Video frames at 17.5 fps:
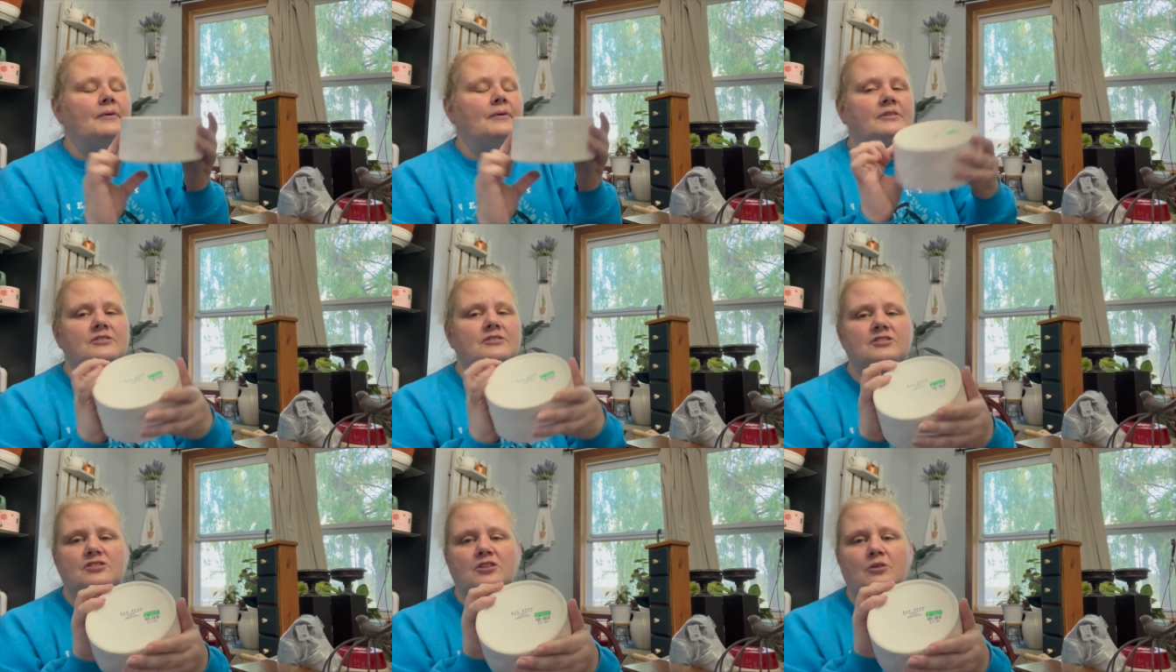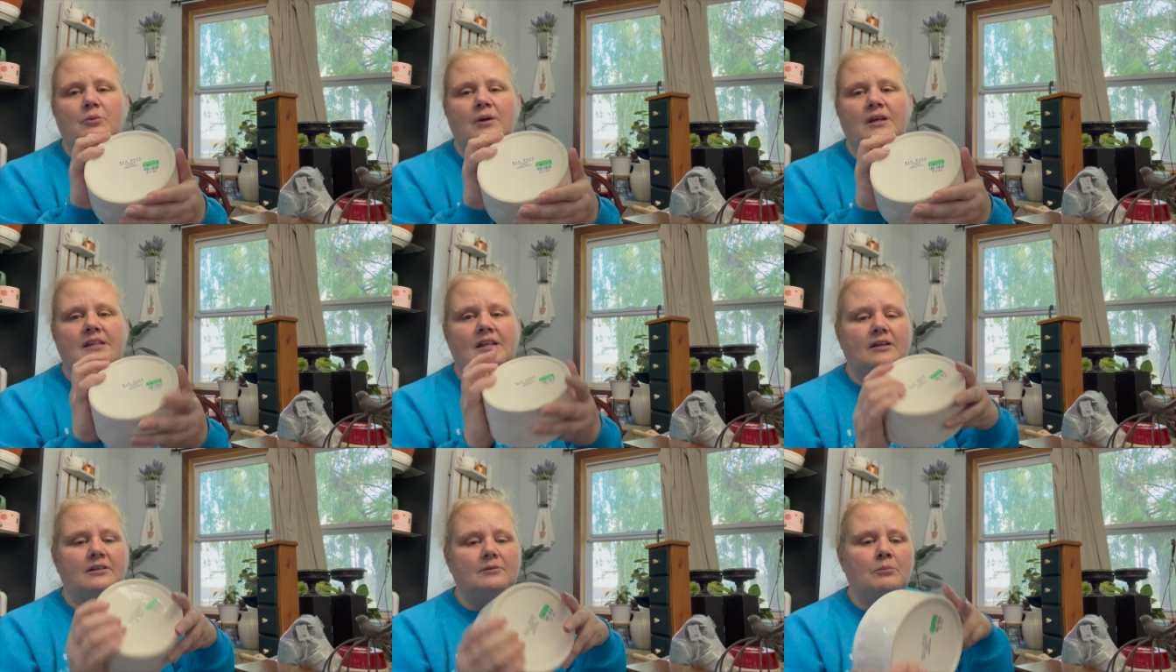Just a Rae
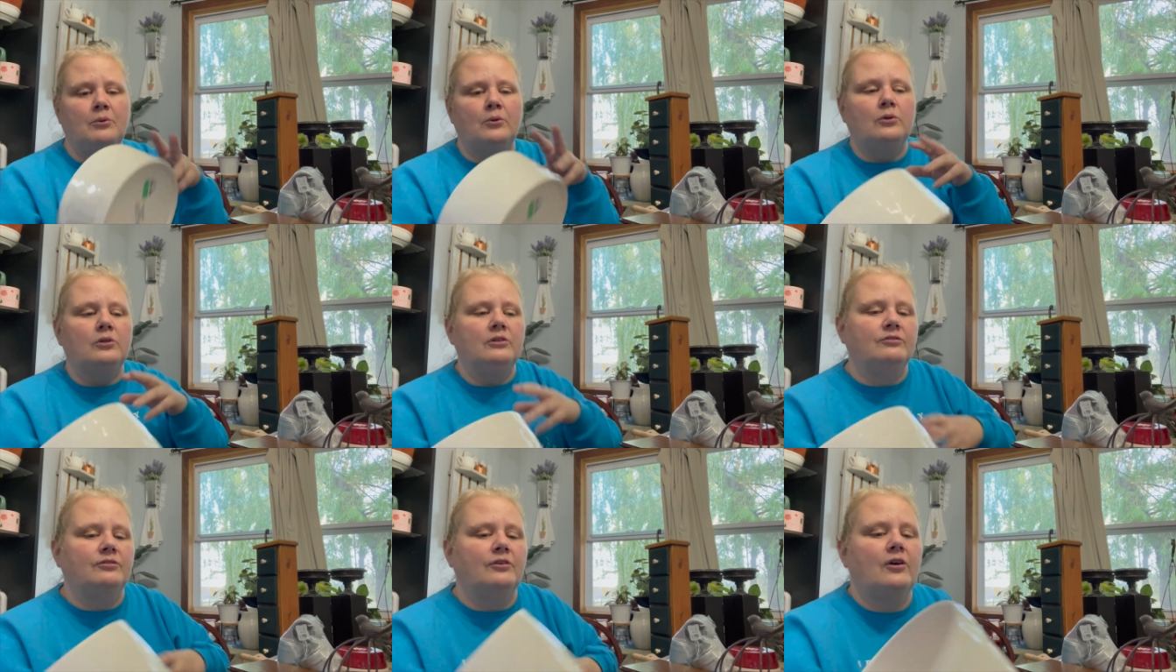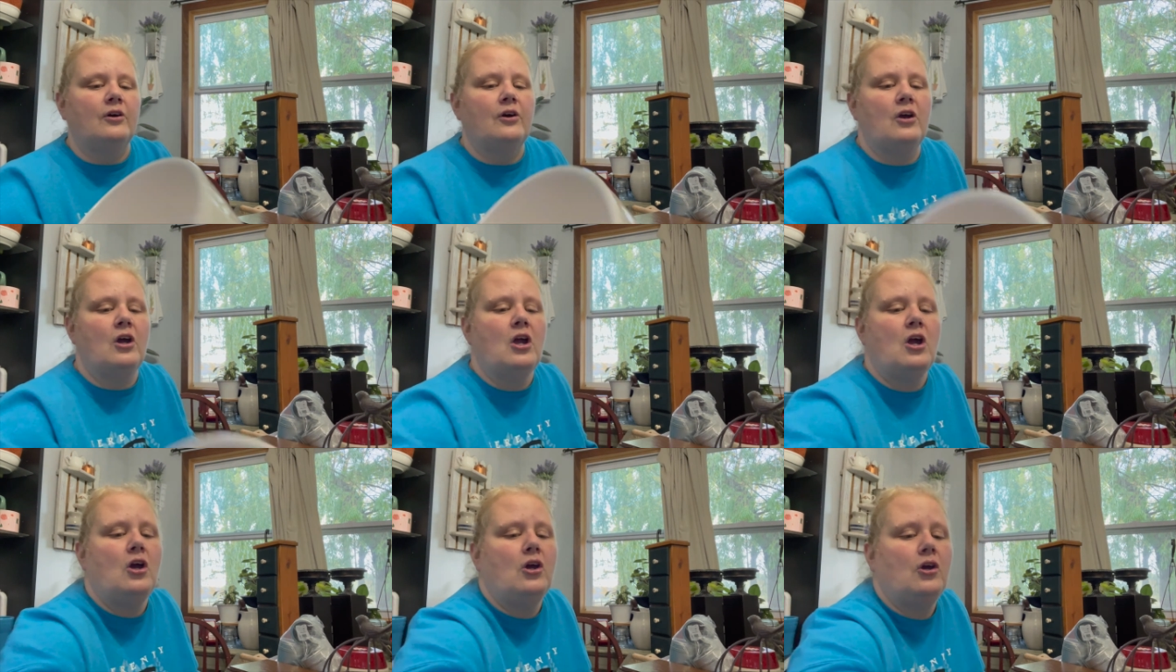Dunn bowl for
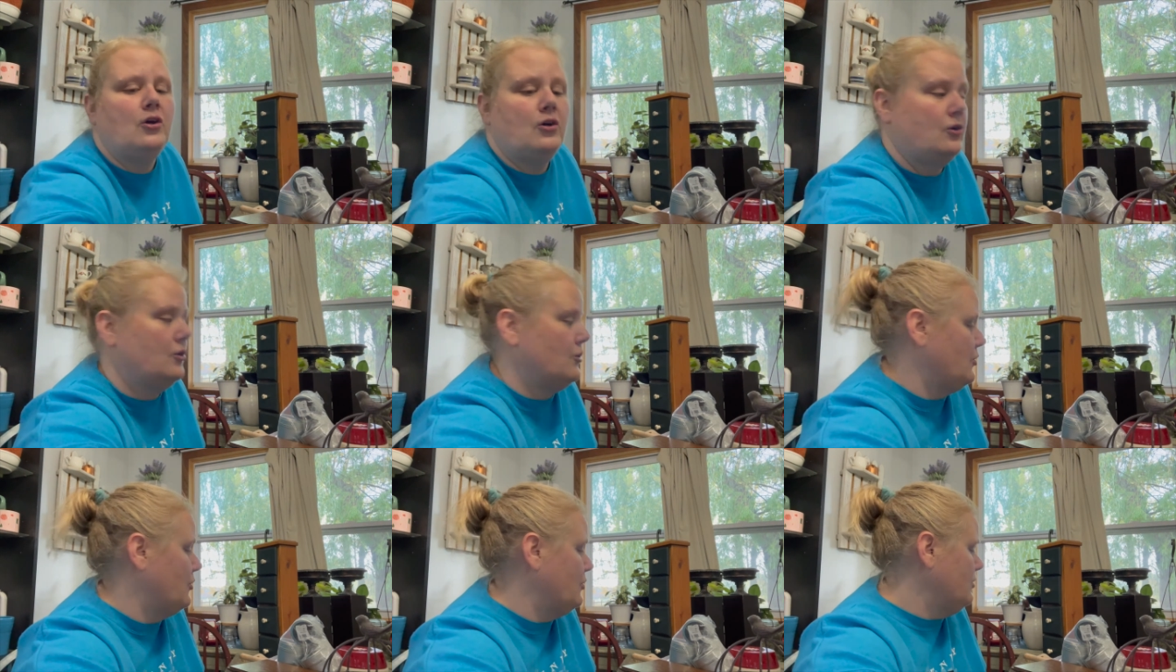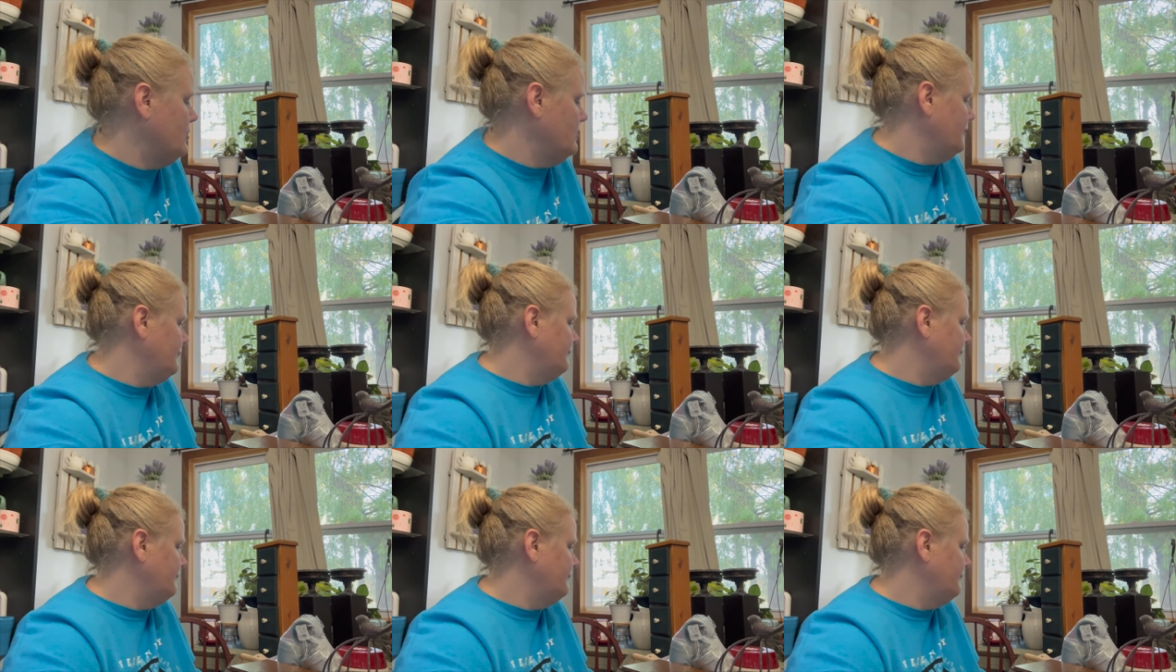her.